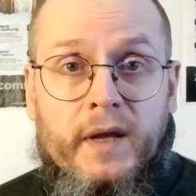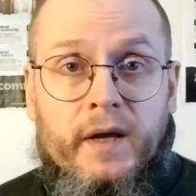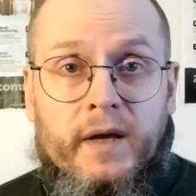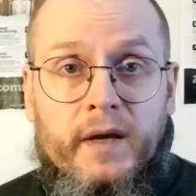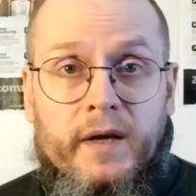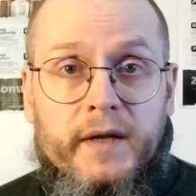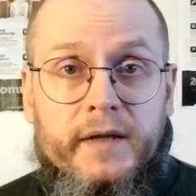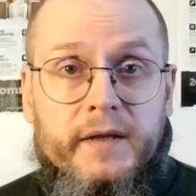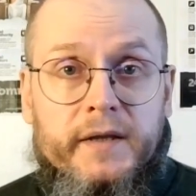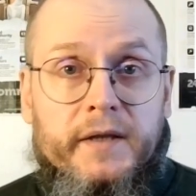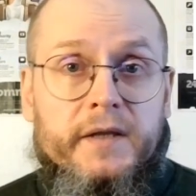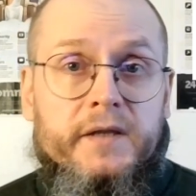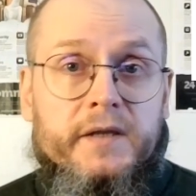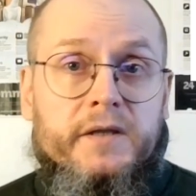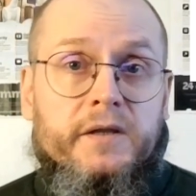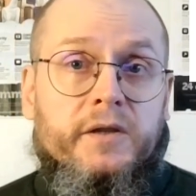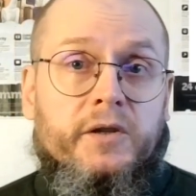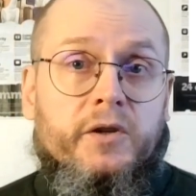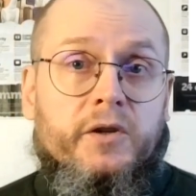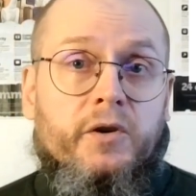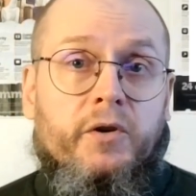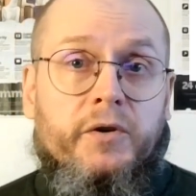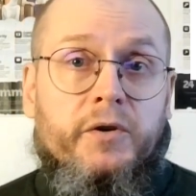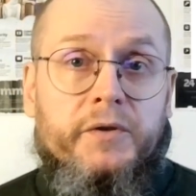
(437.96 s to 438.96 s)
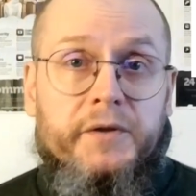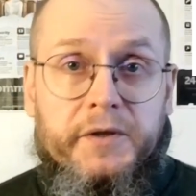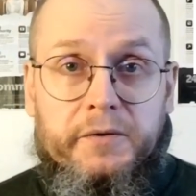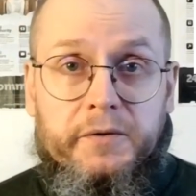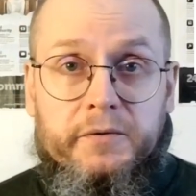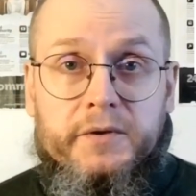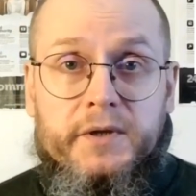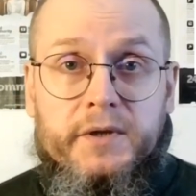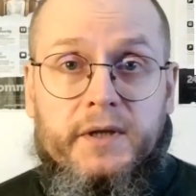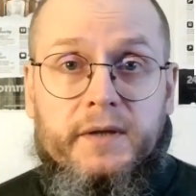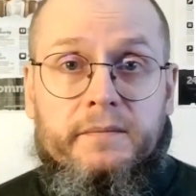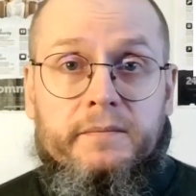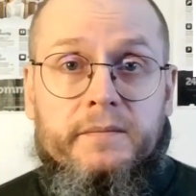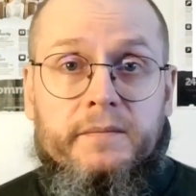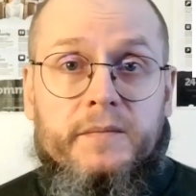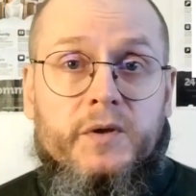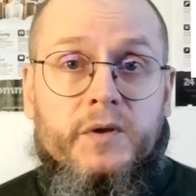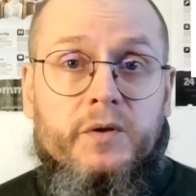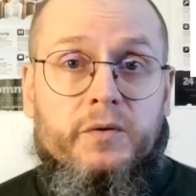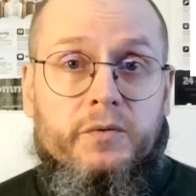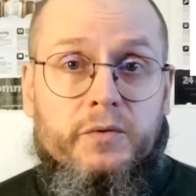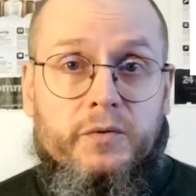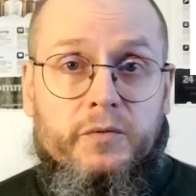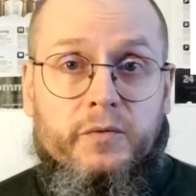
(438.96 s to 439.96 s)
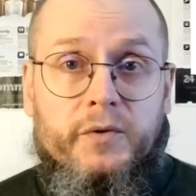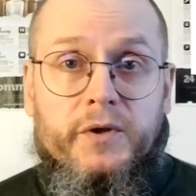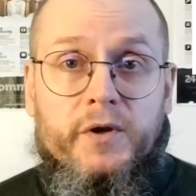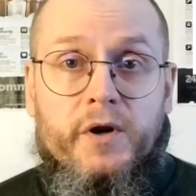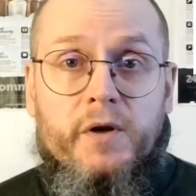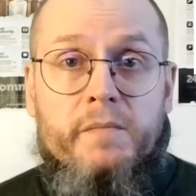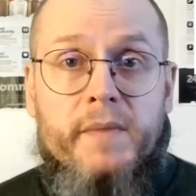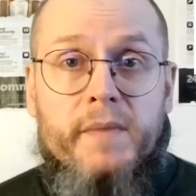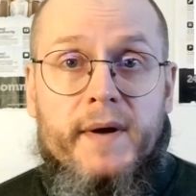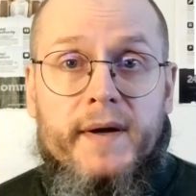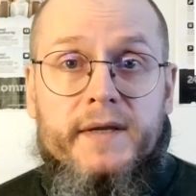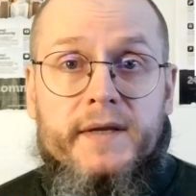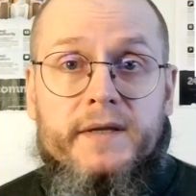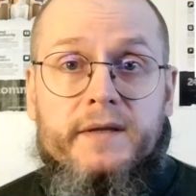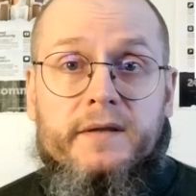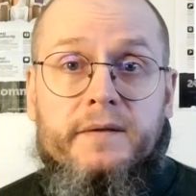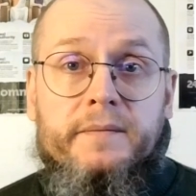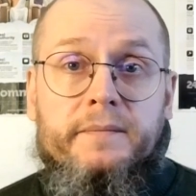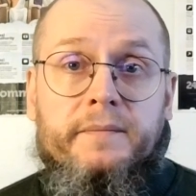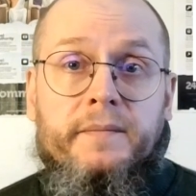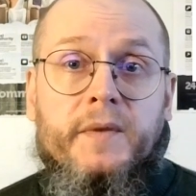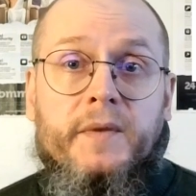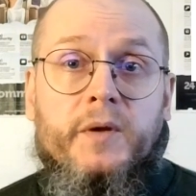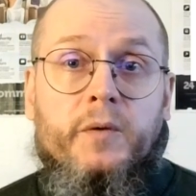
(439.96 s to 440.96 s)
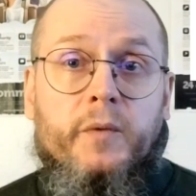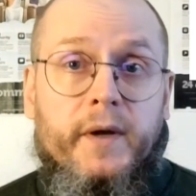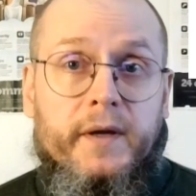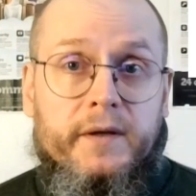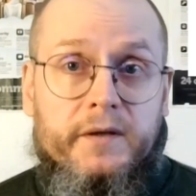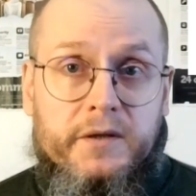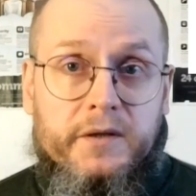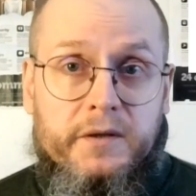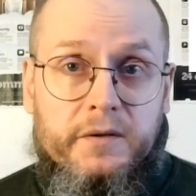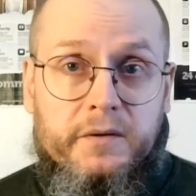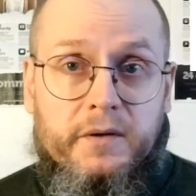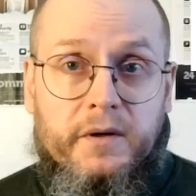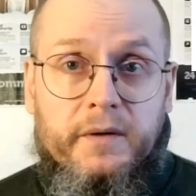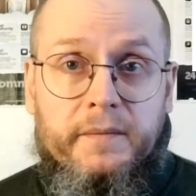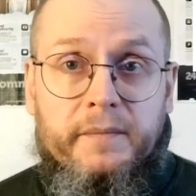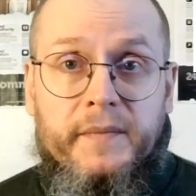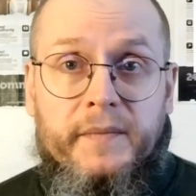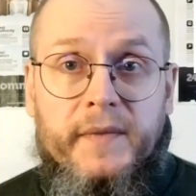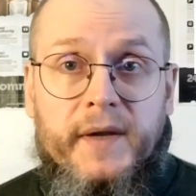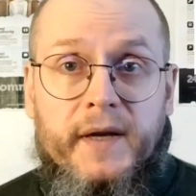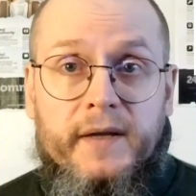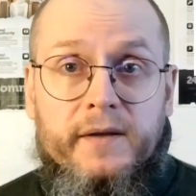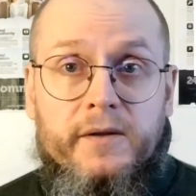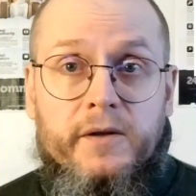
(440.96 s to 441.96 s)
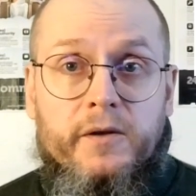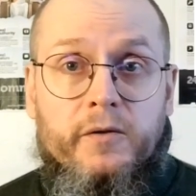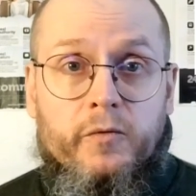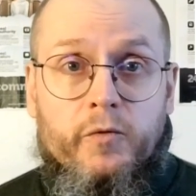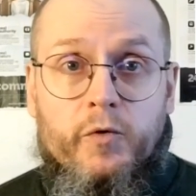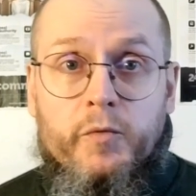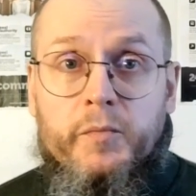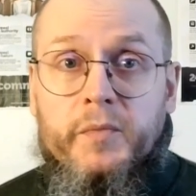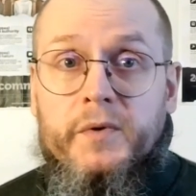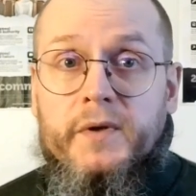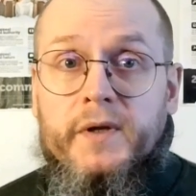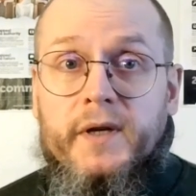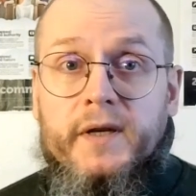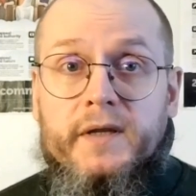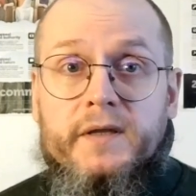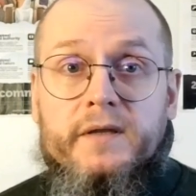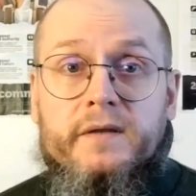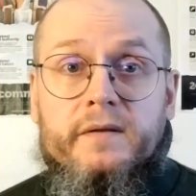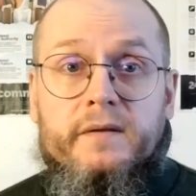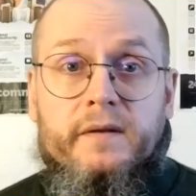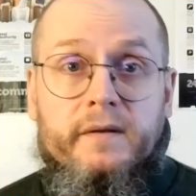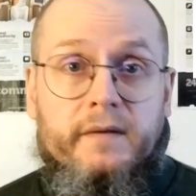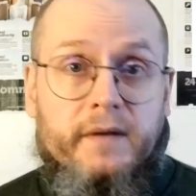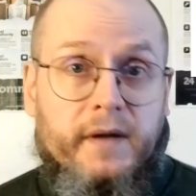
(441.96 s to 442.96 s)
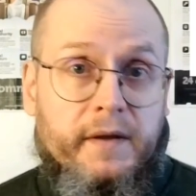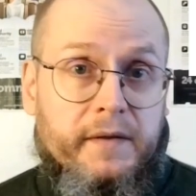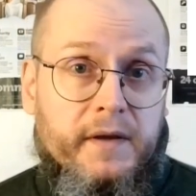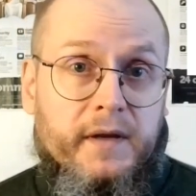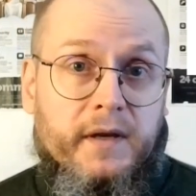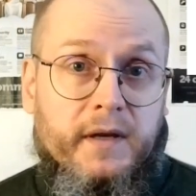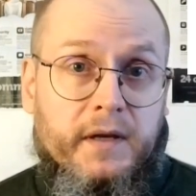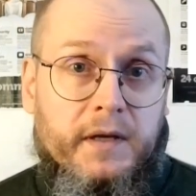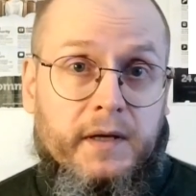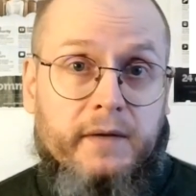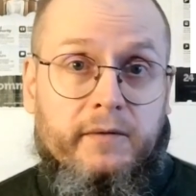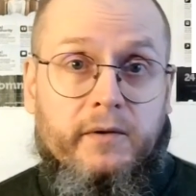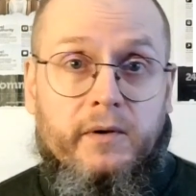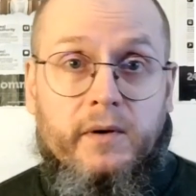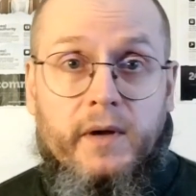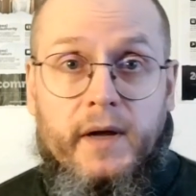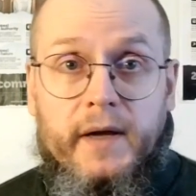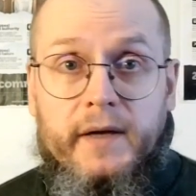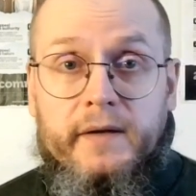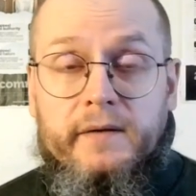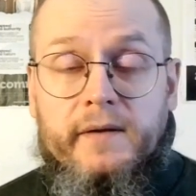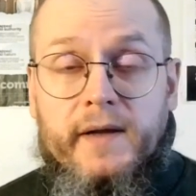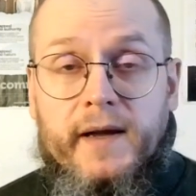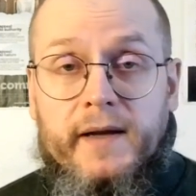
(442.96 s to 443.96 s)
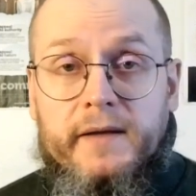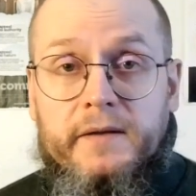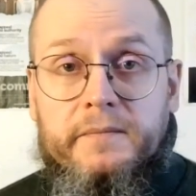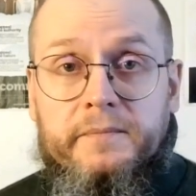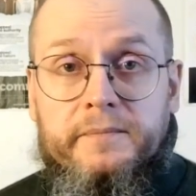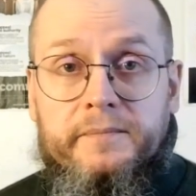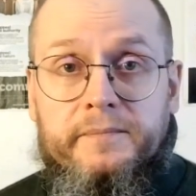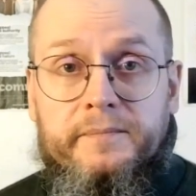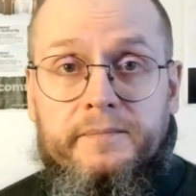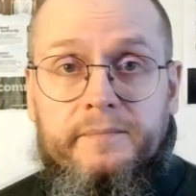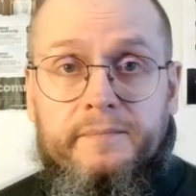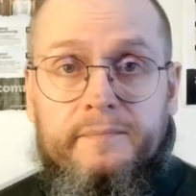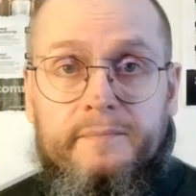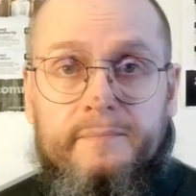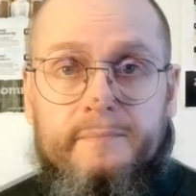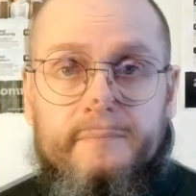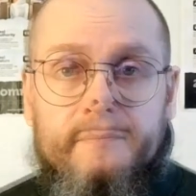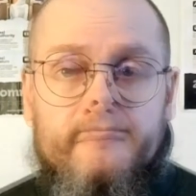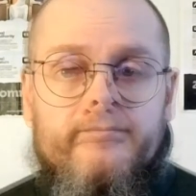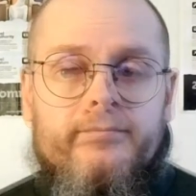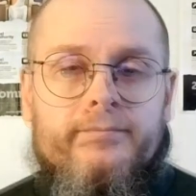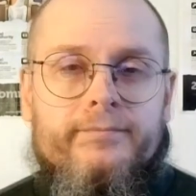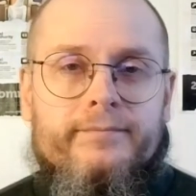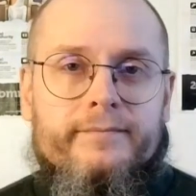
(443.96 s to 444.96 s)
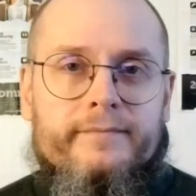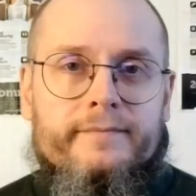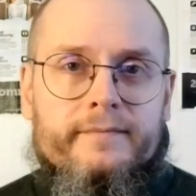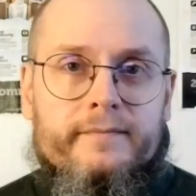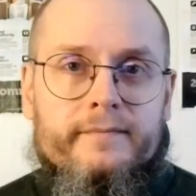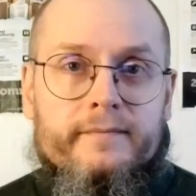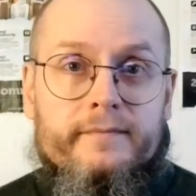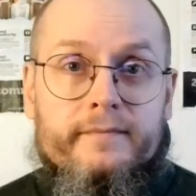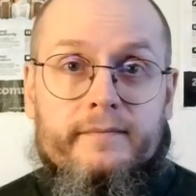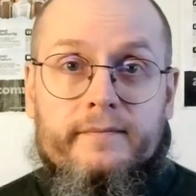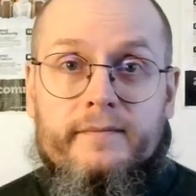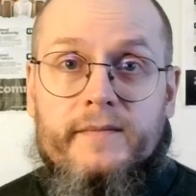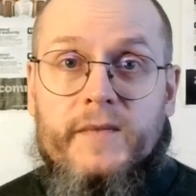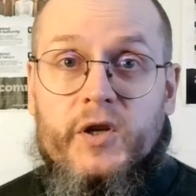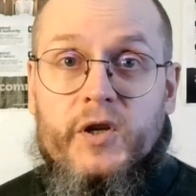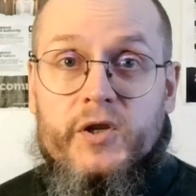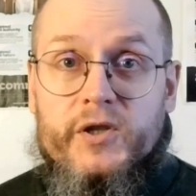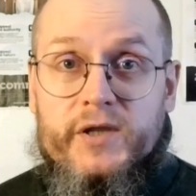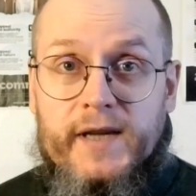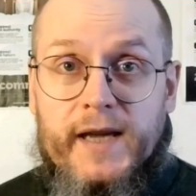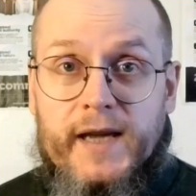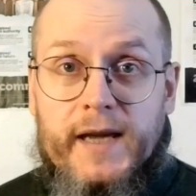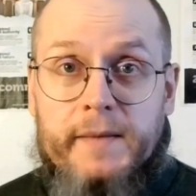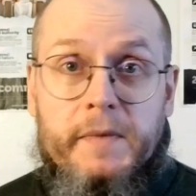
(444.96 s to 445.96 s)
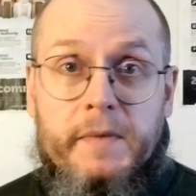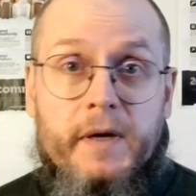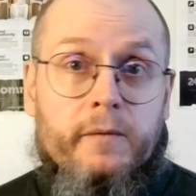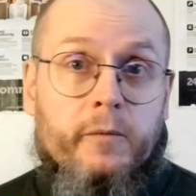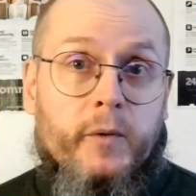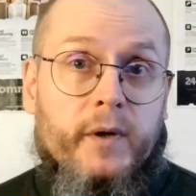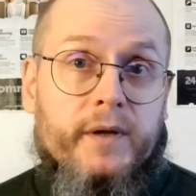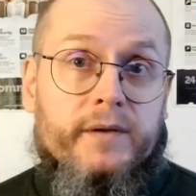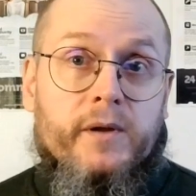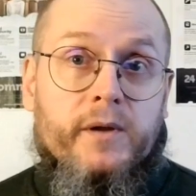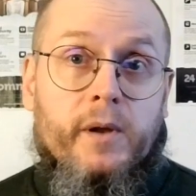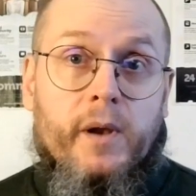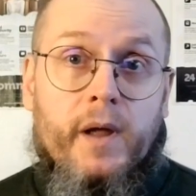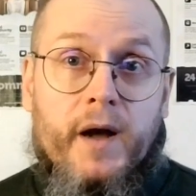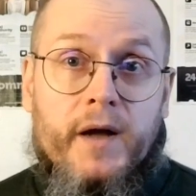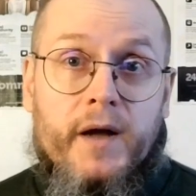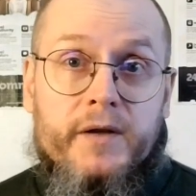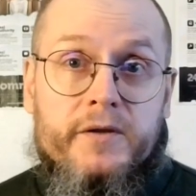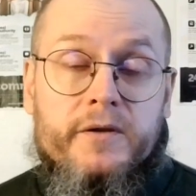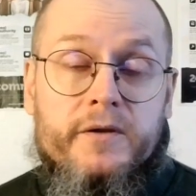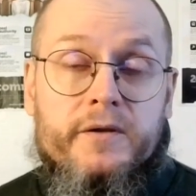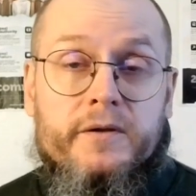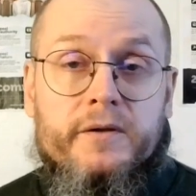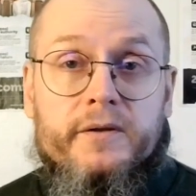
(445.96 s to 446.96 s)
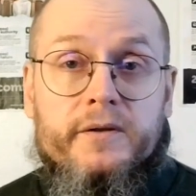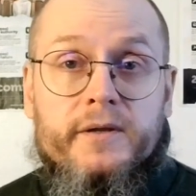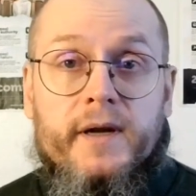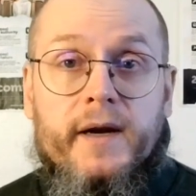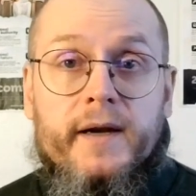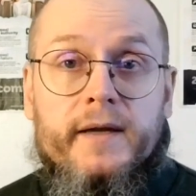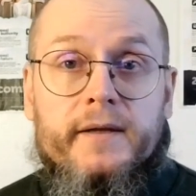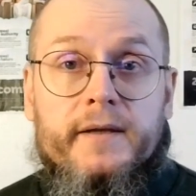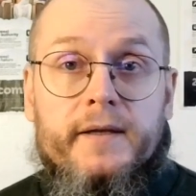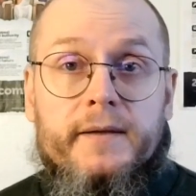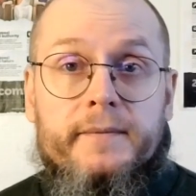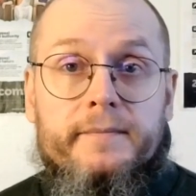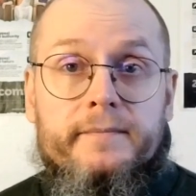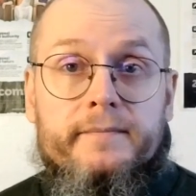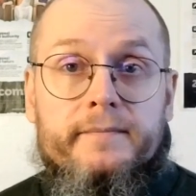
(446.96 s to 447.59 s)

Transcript: It is your duty to do your best to ensure that the group does nothing evil like that. The same with the larger society.